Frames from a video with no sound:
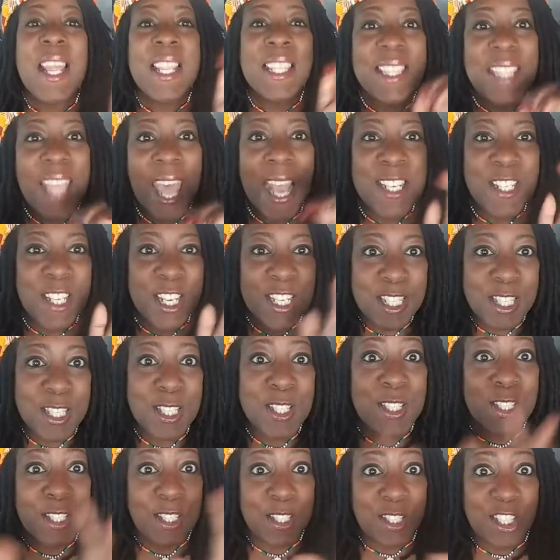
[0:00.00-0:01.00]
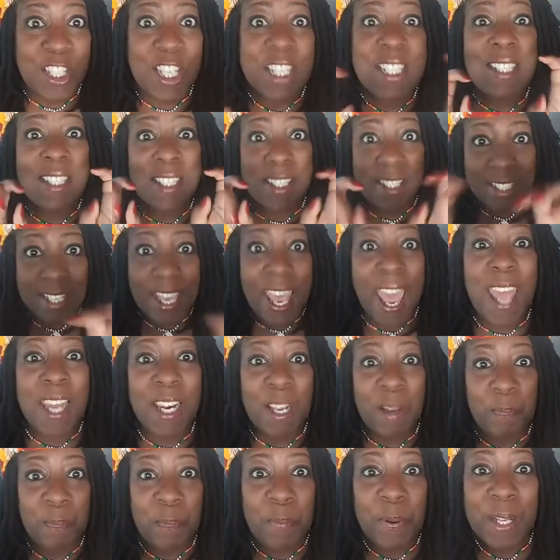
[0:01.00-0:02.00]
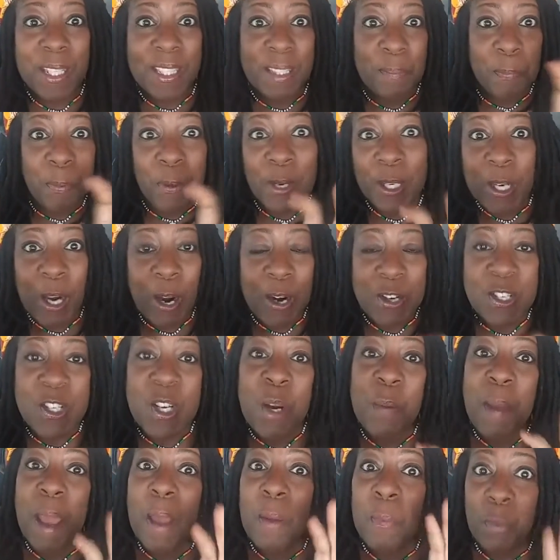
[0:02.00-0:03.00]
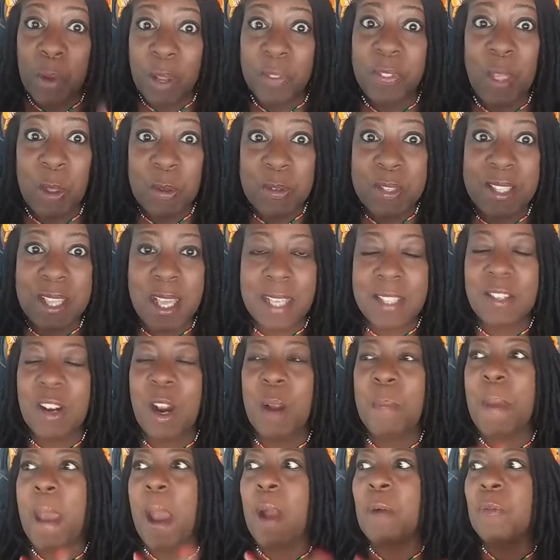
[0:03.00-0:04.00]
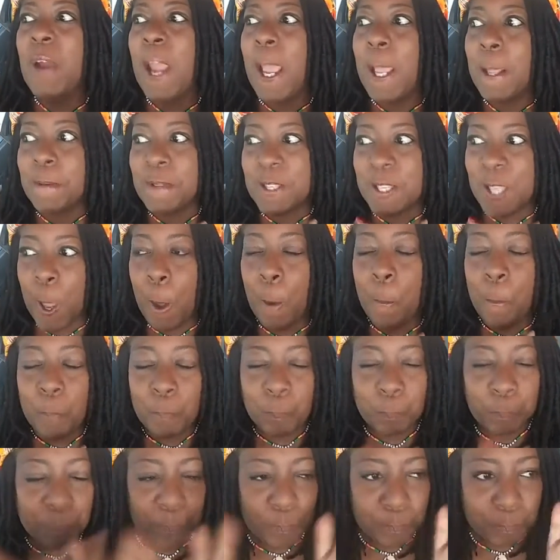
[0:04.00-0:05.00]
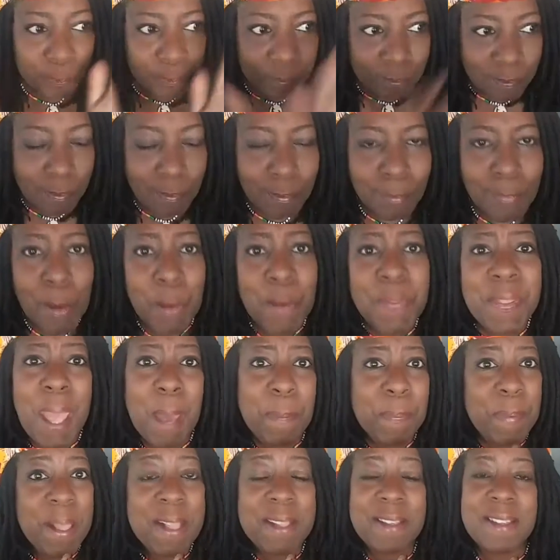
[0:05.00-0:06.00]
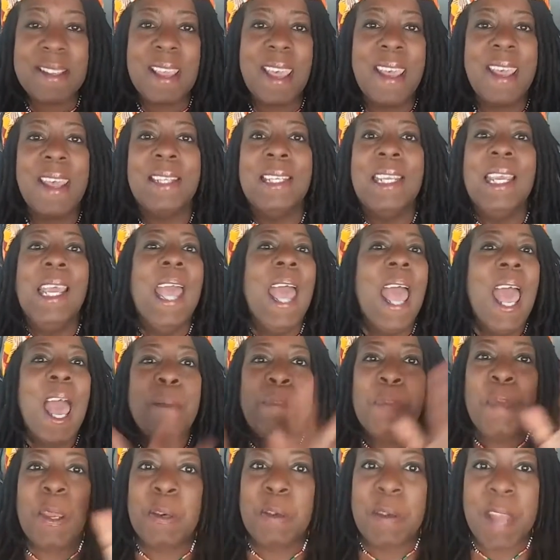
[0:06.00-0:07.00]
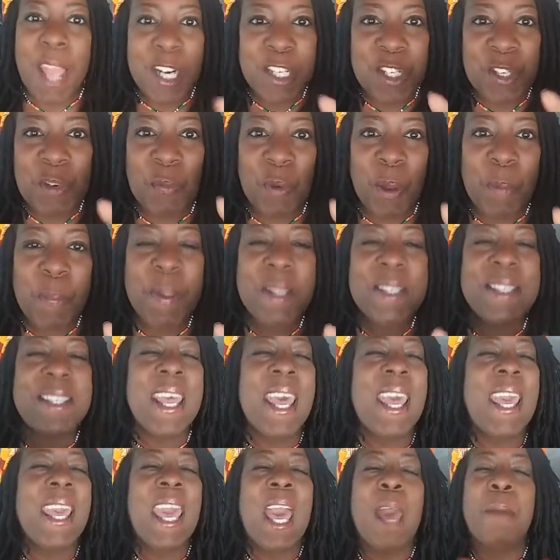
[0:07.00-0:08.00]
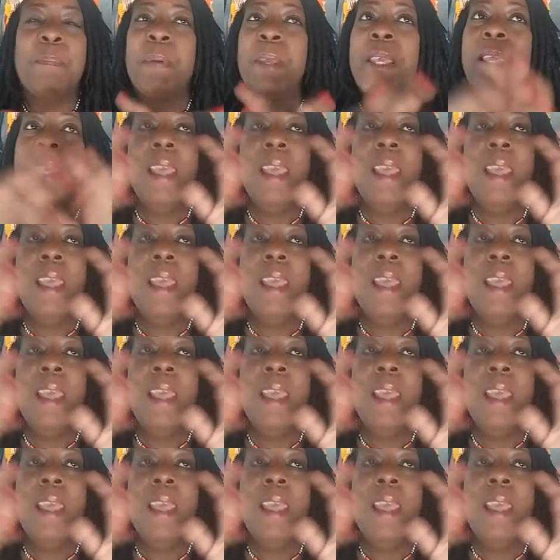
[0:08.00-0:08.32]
that just to kind of put precursor about what those things are about, right? So with that being said, happy International Women's Day, happy